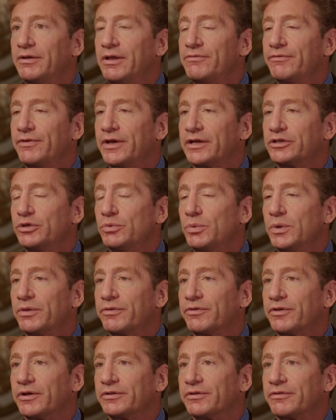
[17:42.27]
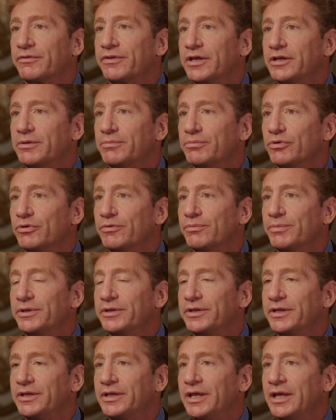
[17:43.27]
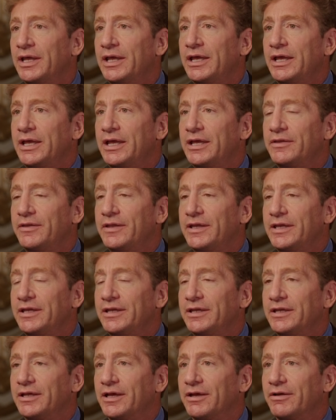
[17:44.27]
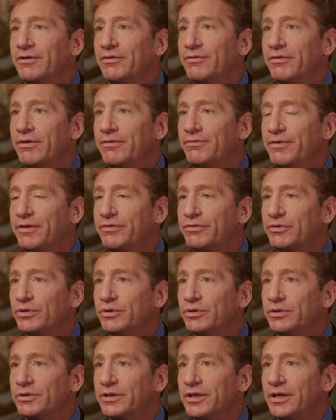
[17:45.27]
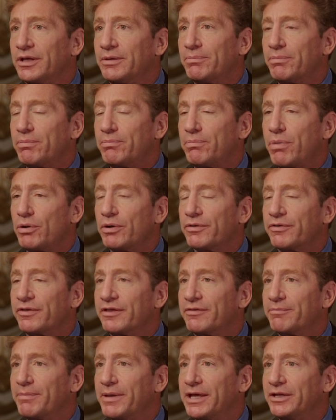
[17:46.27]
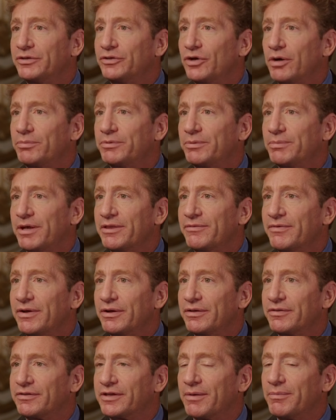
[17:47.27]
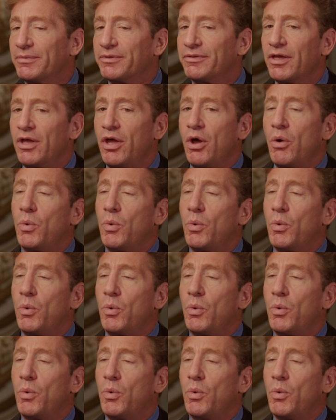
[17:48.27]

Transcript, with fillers: in, in fact, you will start to see an improvement in, in the uh, fiscal uh, policies being adopted by the various governments.